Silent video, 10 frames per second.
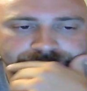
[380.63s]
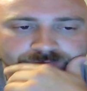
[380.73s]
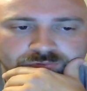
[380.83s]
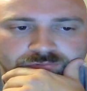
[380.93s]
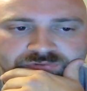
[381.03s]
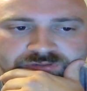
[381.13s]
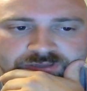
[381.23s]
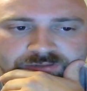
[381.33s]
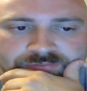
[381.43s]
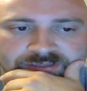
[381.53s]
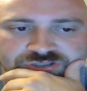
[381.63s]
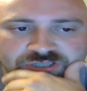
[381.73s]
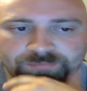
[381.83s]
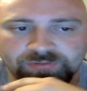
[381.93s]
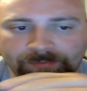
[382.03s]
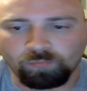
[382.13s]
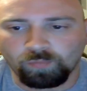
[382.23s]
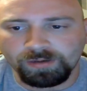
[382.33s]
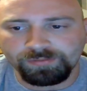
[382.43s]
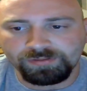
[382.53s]
we're going to see how that shapes up, and
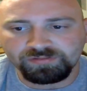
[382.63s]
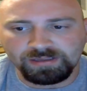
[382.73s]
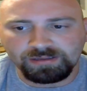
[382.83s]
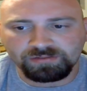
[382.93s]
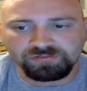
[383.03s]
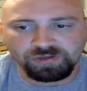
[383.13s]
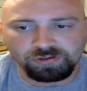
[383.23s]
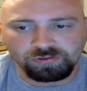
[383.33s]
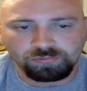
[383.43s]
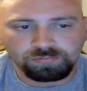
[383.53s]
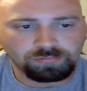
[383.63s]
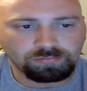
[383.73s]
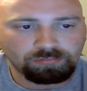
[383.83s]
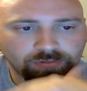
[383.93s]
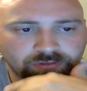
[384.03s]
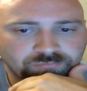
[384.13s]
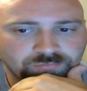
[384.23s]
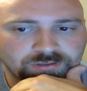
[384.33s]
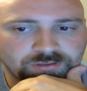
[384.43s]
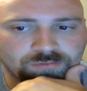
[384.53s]
where these guys go is
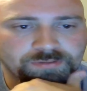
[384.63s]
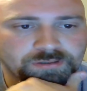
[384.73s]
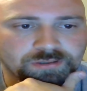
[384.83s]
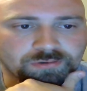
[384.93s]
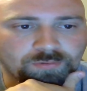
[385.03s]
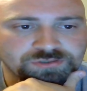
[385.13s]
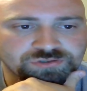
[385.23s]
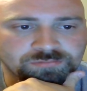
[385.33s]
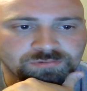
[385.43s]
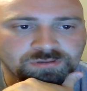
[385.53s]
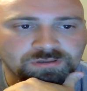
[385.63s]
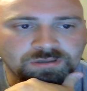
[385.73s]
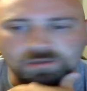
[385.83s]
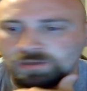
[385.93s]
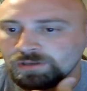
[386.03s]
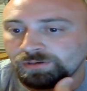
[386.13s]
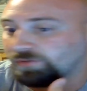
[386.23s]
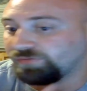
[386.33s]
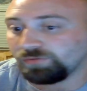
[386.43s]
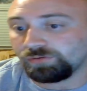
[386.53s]
really going to be a good question.
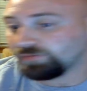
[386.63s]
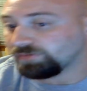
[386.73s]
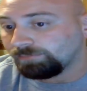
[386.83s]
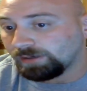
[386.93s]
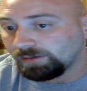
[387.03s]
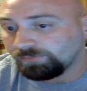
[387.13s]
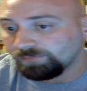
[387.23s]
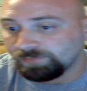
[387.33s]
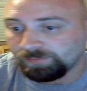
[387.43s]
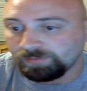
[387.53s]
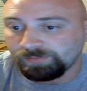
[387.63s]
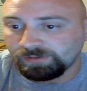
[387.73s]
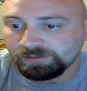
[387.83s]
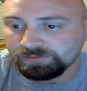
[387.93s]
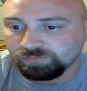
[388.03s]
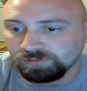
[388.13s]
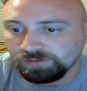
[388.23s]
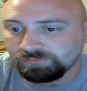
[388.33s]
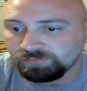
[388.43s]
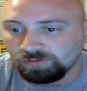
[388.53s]
As soon as somebody from WWE gets
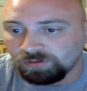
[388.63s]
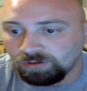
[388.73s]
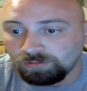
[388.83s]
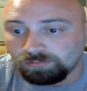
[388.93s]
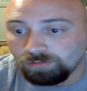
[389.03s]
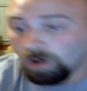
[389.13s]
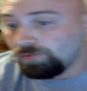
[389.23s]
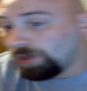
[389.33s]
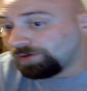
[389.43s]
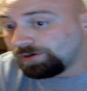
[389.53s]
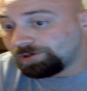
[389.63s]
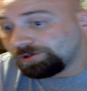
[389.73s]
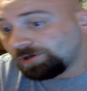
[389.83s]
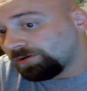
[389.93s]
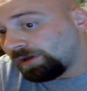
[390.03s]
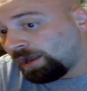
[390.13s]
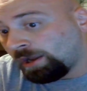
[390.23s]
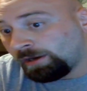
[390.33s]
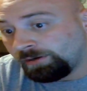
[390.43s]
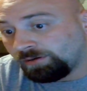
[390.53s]
released, they need to go to
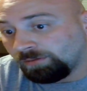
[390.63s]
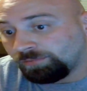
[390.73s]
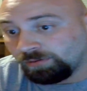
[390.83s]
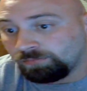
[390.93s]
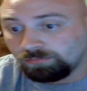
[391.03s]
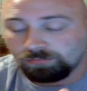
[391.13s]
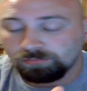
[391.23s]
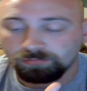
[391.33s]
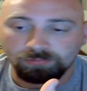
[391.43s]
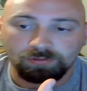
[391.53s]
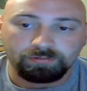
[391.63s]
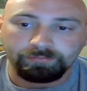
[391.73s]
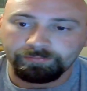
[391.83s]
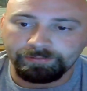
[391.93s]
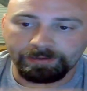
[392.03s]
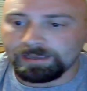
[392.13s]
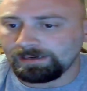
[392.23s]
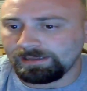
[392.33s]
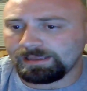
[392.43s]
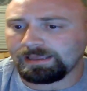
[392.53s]
AEW.
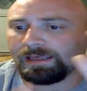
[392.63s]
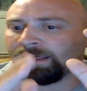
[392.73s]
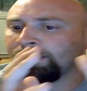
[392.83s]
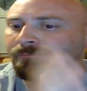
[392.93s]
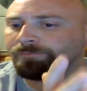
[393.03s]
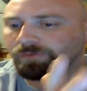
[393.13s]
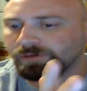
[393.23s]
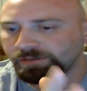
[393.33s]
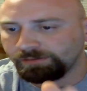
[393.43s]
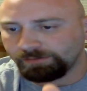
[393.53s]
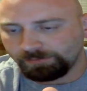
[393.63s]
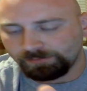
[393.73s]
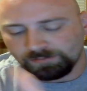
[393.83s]
Not every